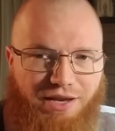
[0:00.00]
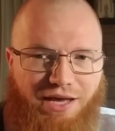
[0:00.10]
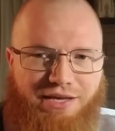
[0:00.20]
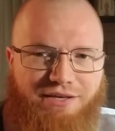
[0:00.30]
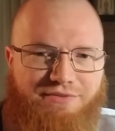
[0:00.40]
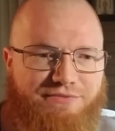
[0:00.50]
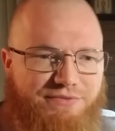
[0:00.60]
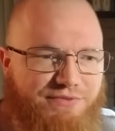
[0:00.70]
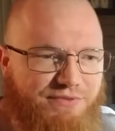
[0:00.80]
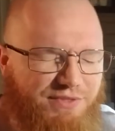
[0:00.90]
I
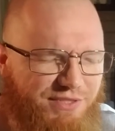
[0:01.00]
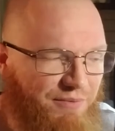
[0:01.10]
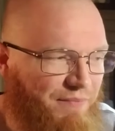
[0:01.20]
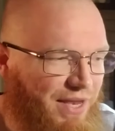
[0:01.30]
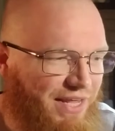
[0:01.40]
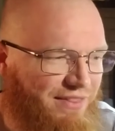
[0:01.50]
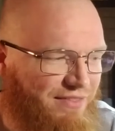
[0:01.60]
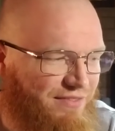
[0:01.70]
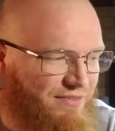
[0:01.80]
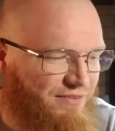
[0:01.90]
submitted,
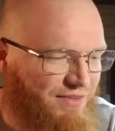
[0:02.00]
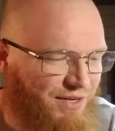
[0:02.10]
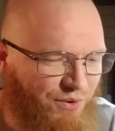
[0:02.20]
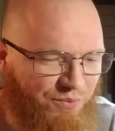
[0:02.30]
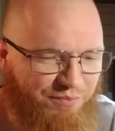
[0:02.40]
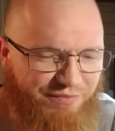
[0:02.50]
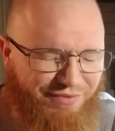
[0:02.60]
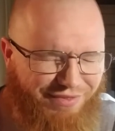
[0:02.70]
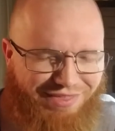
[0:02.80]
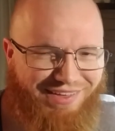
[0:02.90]
you know,
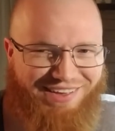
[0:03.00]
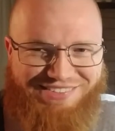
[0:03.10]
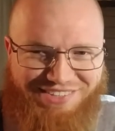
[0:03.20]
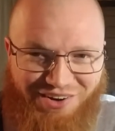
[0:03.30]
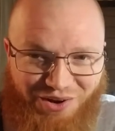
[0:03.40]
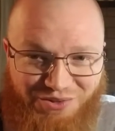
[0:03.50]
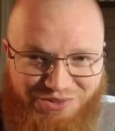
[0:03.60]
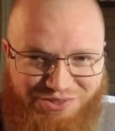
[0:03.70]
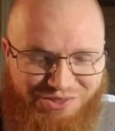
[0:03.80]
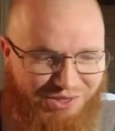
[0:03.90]
things and
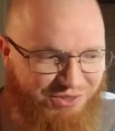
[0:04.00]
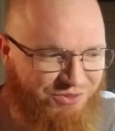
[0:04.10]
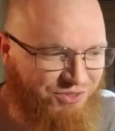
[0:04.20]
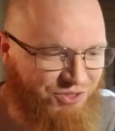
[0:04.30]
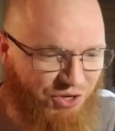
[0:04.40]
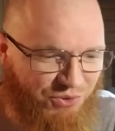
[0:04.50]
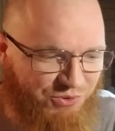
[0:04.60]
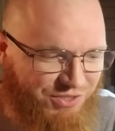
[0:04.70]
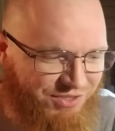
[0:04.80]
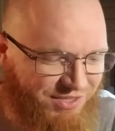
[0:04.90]
arts
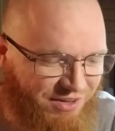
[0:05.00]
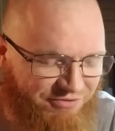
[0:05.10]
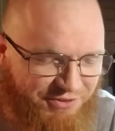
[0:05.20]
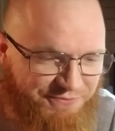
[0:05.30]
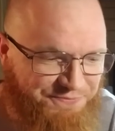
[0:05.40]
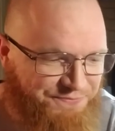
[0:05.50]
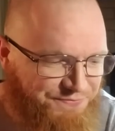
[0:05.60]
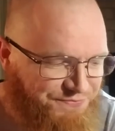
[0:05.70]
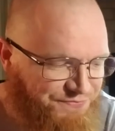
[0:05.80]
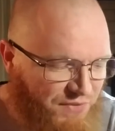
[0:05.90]
shows and stuff, and
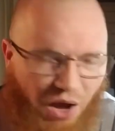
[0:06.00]
I